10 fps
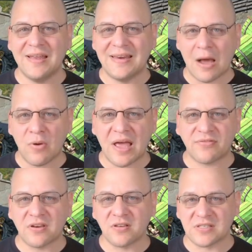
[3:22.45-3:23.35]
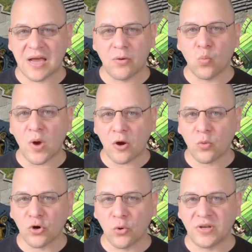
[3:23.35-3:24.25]
now we have to decide where
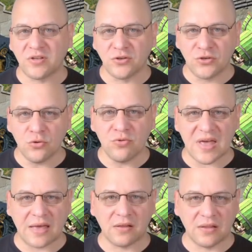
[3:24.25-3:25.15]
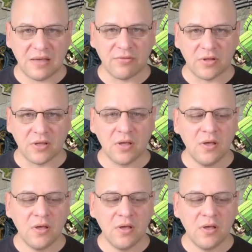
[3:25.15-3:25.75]
we're going to do that leveling.